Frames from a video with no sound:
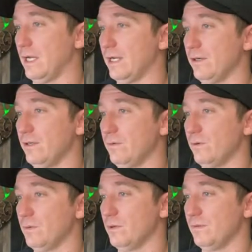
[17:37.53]
I heard a
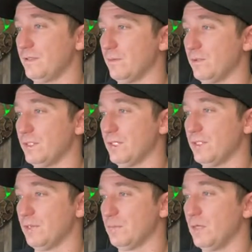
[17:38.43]
rumor if someone signs
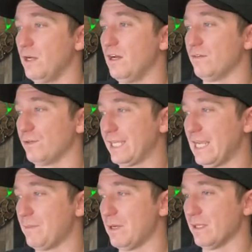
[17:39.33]
up for
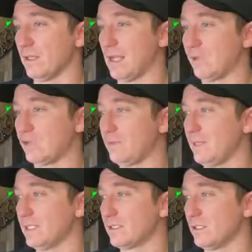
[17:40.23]
camp on the live stream,
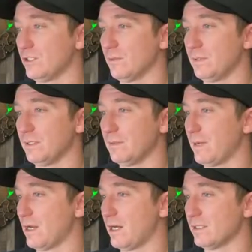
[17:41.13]
Nate's gonna jump into
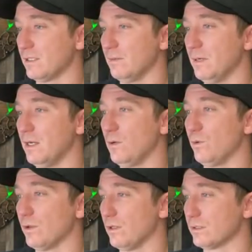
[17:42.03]
my hot tub
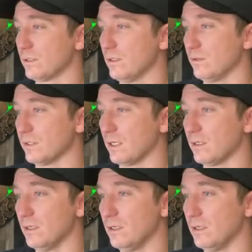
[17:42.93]
with all his clothes on.